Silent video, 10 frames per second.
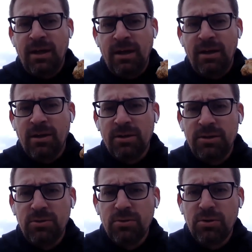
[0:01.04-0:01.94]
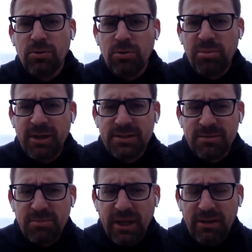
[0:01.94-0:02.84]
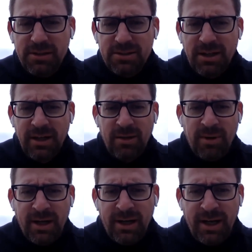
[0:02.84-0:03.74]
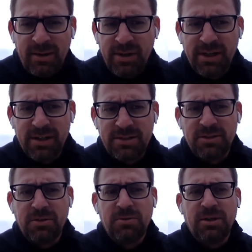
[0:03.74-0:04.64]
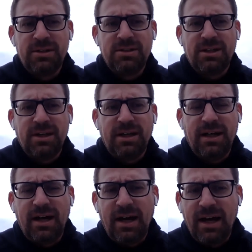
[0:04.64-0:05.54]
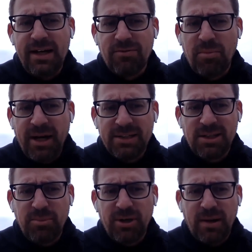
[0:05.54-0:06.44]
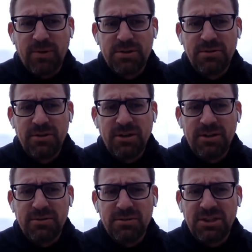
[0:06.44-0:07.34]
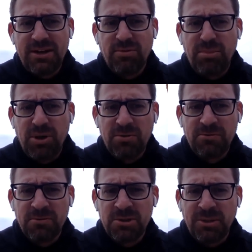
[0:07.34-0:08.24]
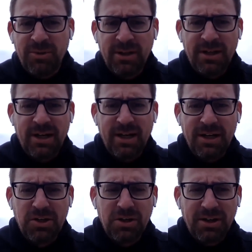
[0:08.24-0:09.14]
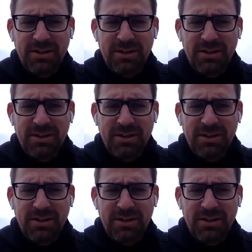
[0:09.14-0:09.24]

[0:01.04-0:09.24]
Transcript: Hey, all you cool pigs and piglets. My anatomy kids know that I never pass up an opportunity to save a bone from something that I cook.